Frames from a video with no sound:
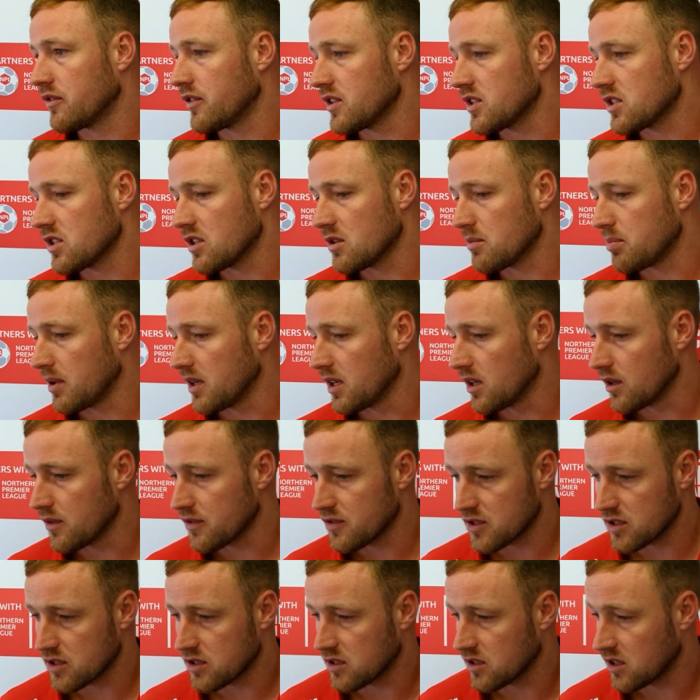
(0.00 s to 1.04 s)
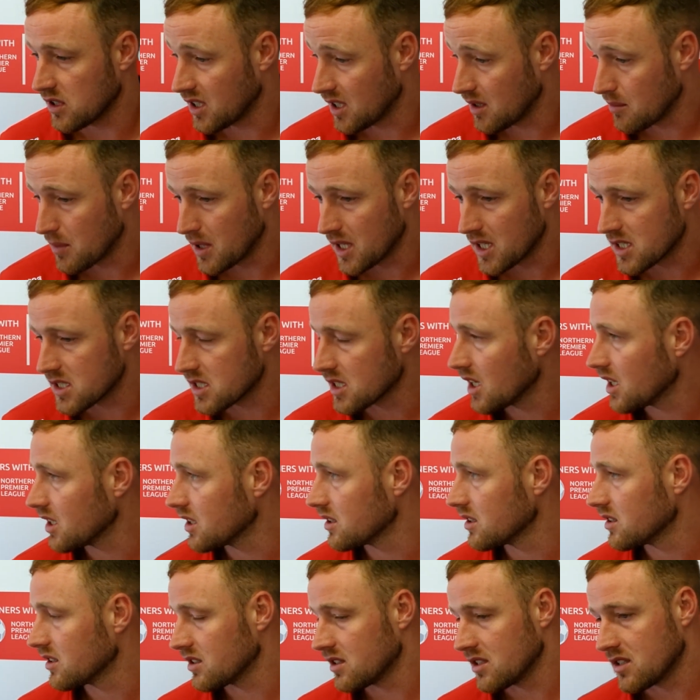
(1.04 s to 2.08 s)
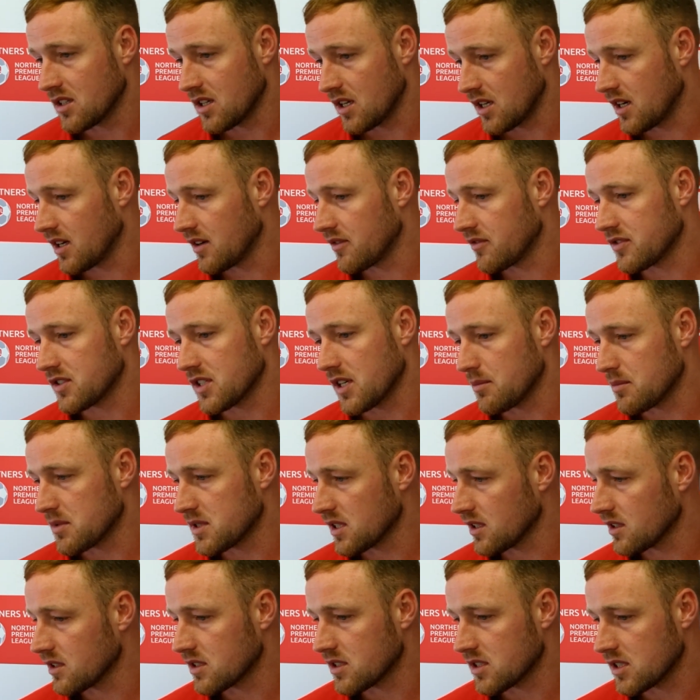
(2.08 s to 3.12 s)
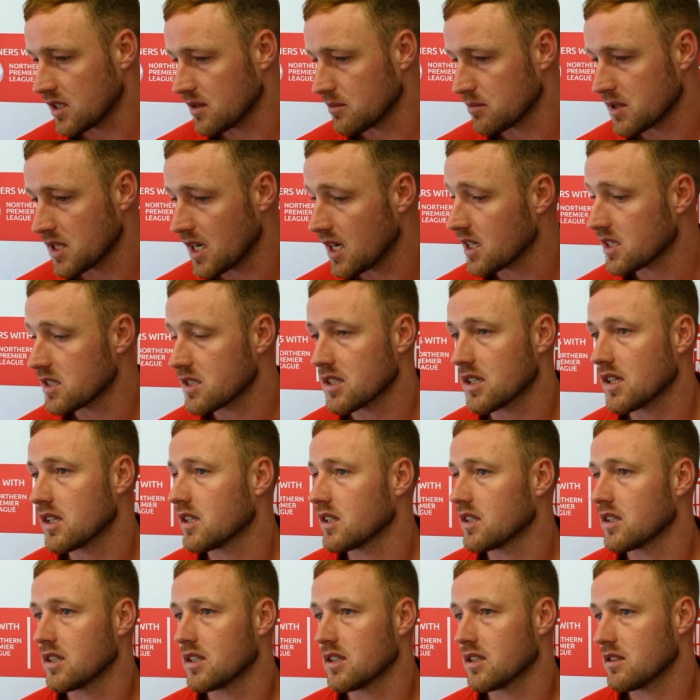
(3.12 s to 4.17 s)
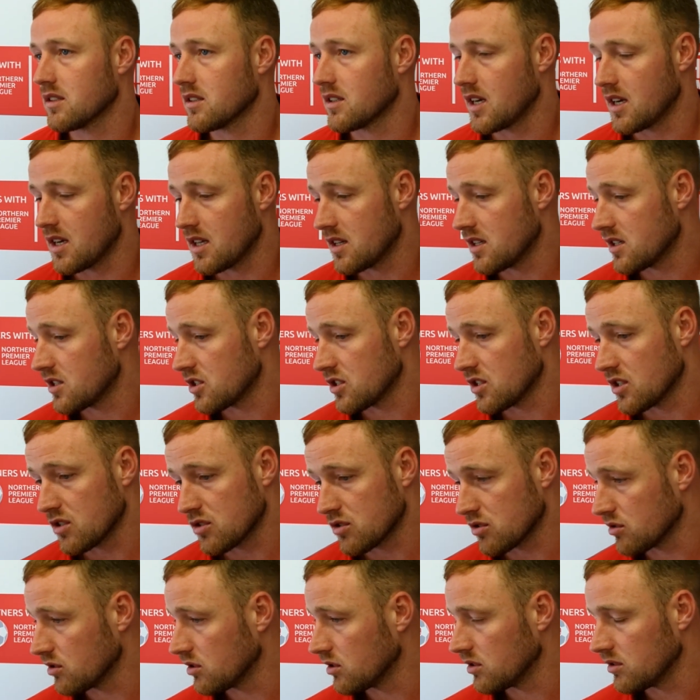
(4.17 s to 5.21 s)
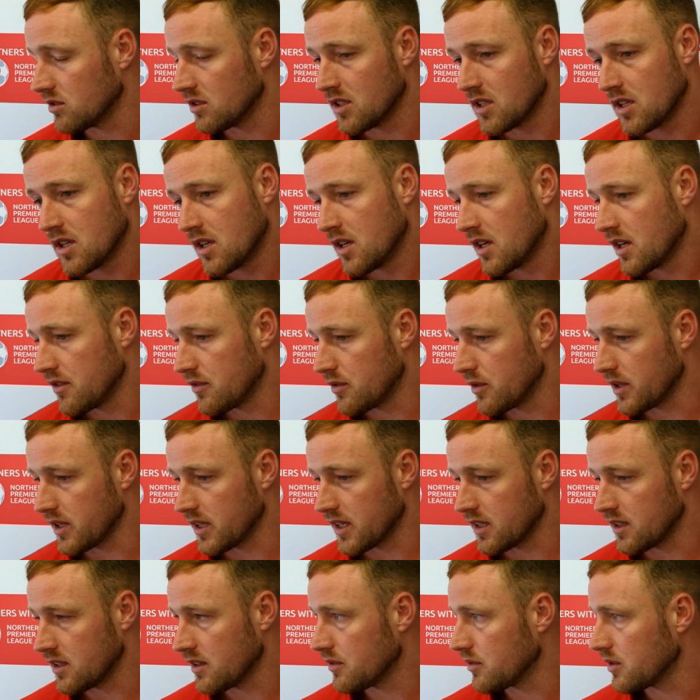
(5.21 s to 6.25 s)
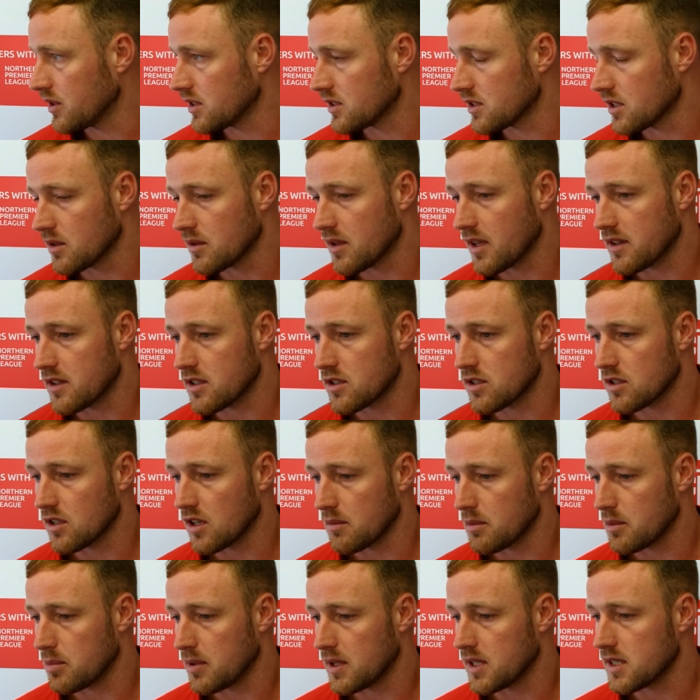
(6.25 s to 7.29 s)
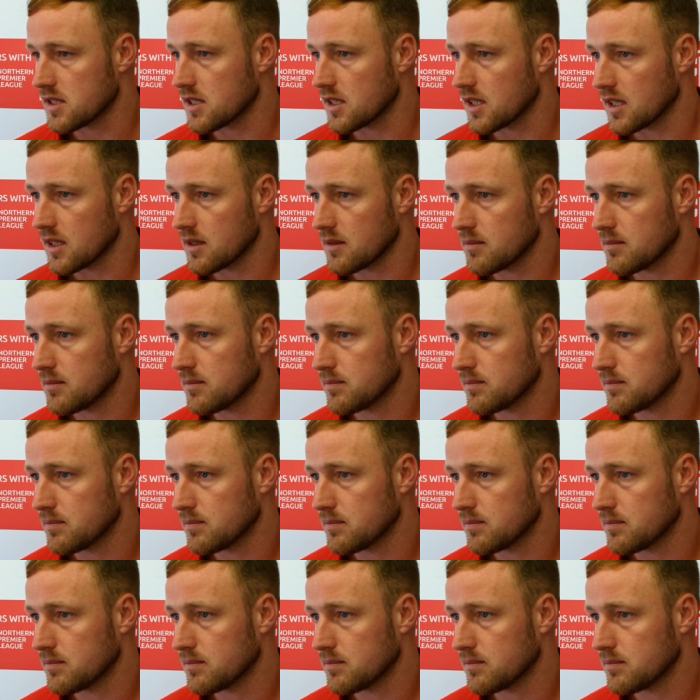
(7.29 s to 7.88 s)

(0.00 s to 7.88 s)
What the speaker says: finish in the playoffs, and I managed that, and I've set myself the same target again today, this year, so if we can do that this year, I'll be pleased again.